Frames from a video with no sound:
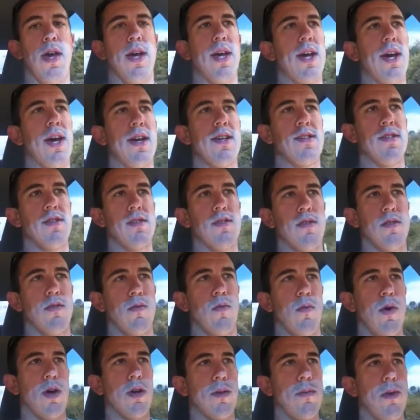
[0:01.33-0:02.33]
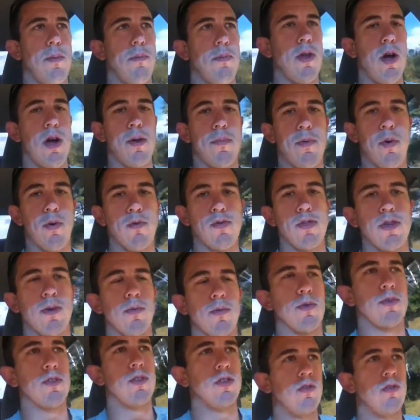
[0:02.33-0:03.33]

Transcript: Hey guys, welcome to blog post number